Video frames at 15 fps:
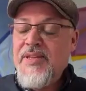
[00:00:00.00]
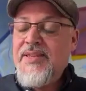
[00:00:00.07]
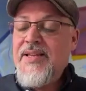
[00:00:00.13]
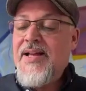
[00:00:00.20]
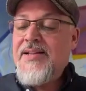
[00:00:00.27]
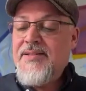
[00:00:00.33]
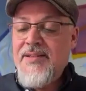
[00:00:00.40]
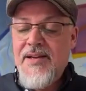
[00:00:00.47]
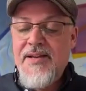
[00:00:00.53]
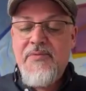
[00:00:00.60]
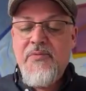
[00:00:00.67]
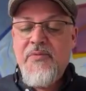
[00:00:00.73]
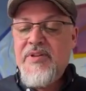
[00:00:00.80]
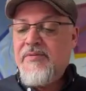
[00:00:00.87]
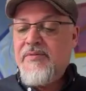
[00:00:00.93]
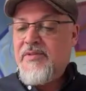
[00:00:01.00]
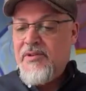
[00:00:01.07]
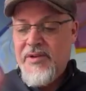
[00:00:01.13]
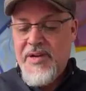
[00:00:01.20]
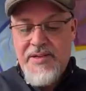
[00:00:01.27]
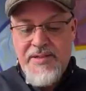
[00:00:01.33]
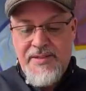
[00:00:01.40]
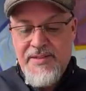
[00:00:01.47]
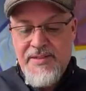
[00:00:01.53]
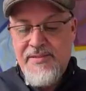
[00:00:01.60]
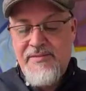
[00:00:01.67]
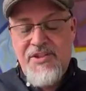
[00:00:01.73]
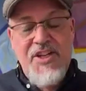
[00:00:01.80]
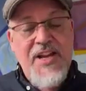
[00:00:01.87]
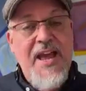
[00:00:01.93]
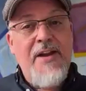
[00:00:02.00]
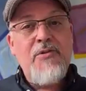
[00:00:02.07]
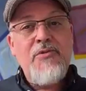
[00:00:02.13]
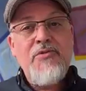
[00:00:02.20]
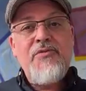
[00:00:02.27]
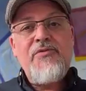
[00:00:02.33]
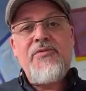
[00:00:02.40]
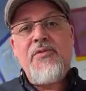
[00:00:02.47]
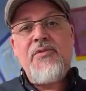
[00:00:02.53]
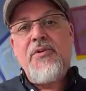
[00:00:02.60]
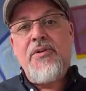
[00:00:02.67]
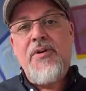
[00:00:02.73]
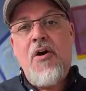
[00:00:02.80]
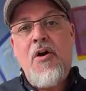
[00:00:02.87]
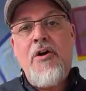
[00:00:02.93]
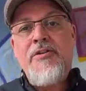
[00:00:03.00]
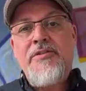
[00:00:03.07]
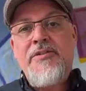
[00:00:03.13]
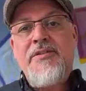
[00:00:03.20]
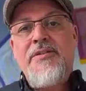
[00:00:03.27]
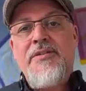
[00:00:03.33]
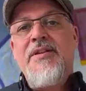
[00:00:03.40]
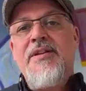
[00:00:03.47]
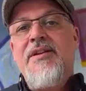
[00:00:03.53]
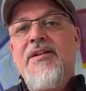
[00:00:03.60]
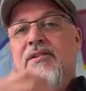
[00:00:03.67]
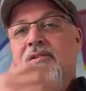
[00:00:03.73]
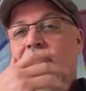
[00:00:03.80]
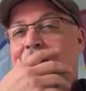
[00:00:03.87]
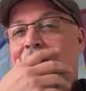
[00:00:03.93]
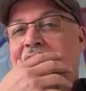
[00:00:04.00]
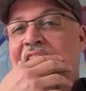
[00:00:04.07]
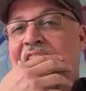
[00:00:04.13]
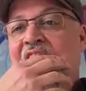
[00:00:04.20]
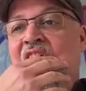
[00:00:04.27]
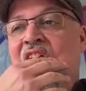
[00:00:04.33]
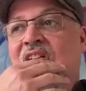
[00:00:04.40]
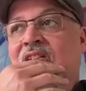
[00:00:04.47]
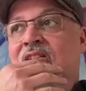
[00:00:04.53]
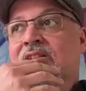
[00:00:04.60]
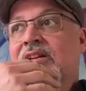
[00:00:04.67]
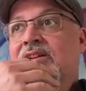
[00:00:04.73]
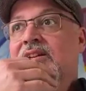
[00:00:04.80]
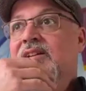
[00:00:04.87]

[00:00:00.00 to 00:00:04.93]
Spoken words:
with that said, we created these channels for artists where they could